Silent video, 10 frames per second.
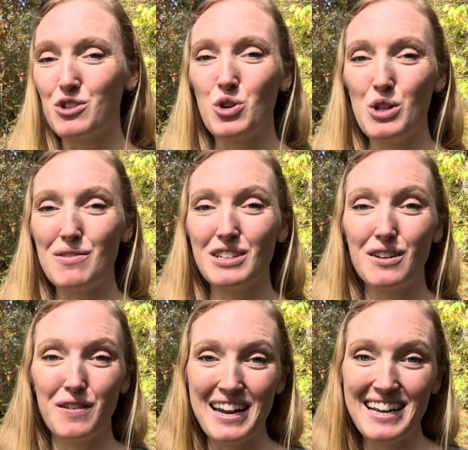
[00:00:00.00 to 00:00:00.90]
over your
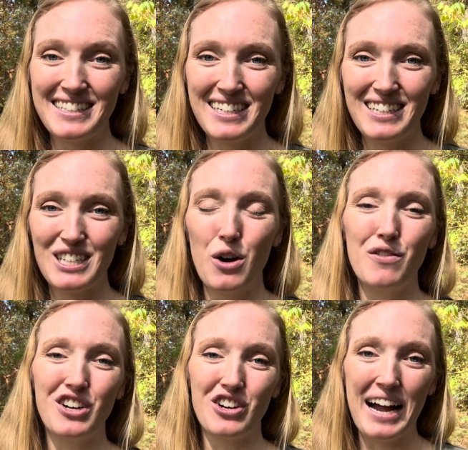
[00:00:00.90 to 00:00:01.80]
finances, over
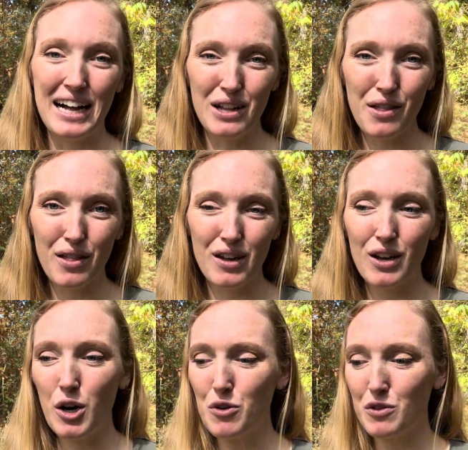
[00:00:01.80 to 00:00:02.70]
your health,
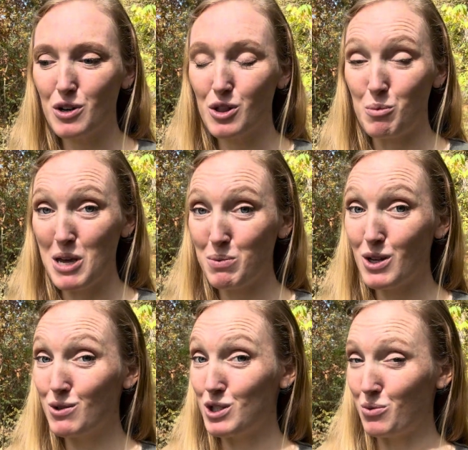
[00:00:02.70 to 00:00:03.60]
over the people
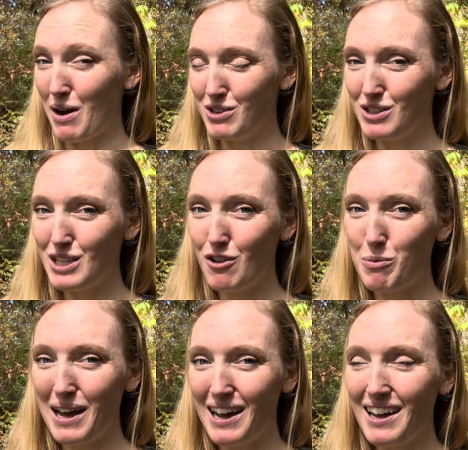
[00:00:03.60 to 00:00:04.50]
you surround yourself
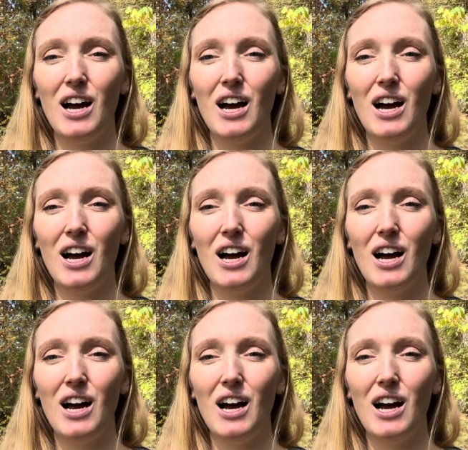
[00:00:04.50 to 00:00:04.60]
by.